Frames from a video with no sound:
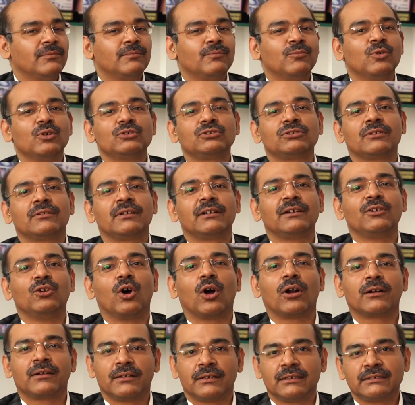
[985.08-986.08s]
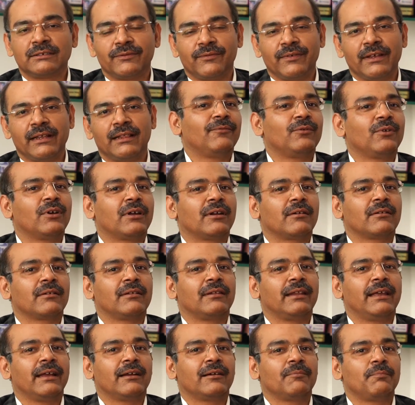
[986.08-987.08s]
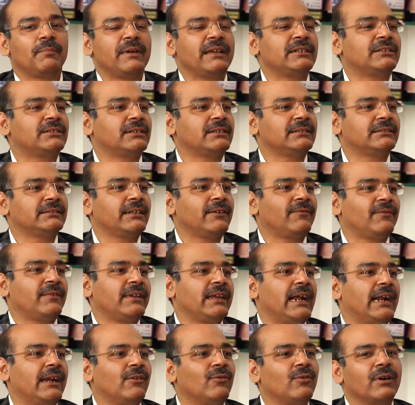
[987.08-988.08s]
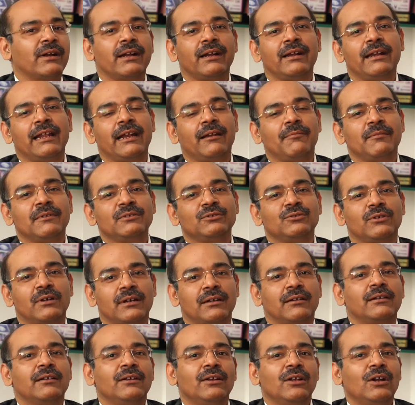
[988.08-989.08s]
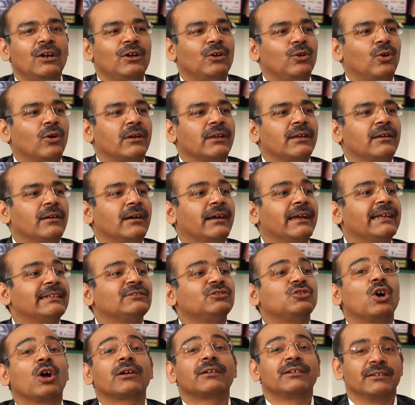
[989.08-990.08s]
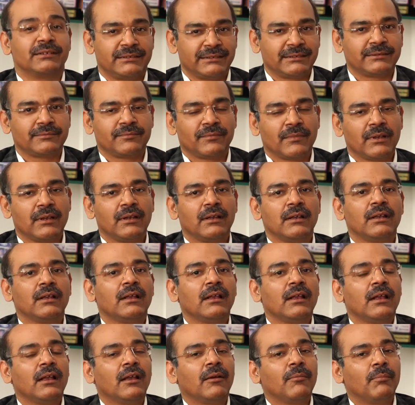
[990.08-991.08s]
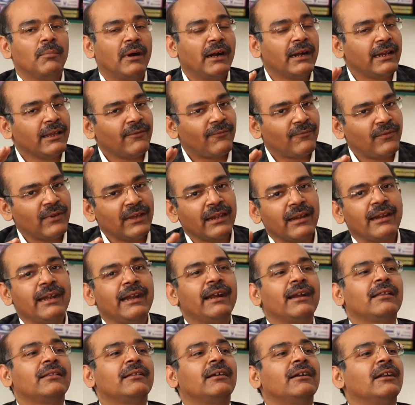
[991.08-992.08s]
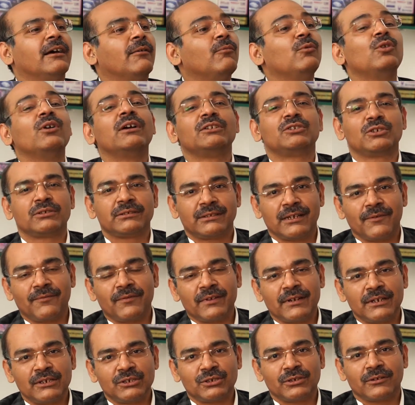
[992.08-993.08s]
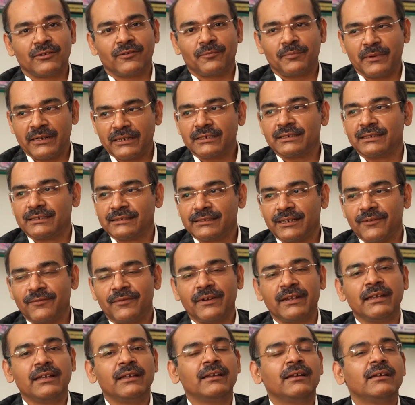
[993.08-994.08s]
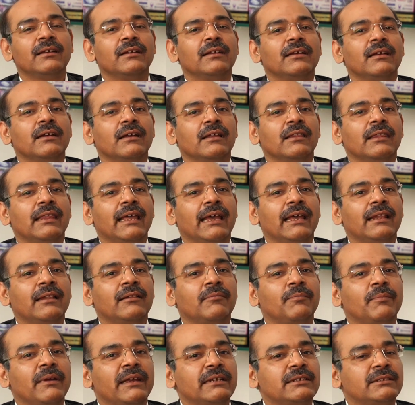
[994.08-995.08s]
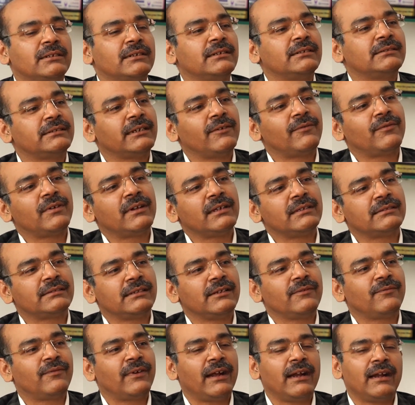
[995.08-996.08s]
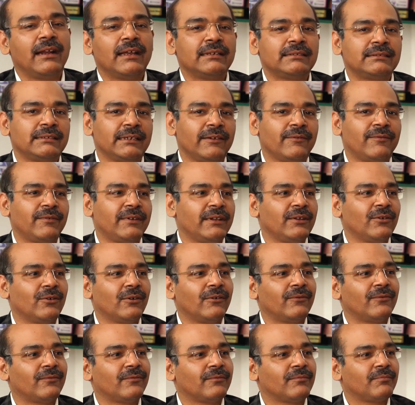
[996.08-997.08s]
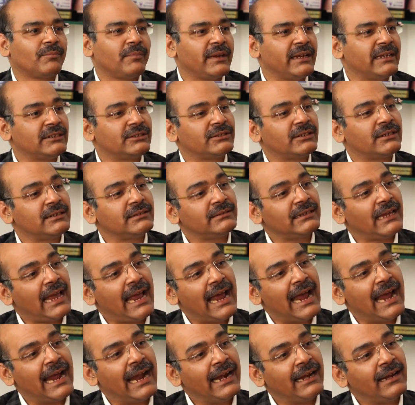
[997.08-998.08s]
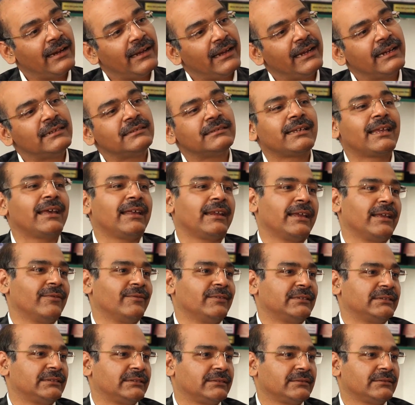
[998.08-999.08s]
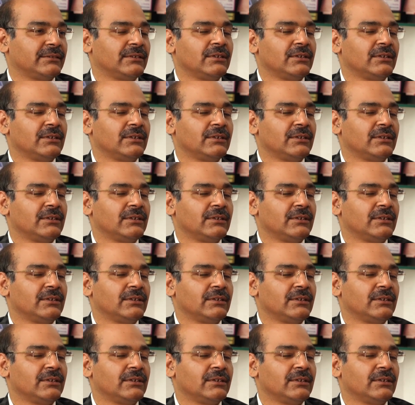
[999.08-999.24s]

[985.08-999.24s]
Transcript: most of the doctors feel if you're like a patient safety advocate, that means you're talking against doctors. But if we read the WHO's definition of patient safety, then patient safety is defined as safety of patients and its caregivers.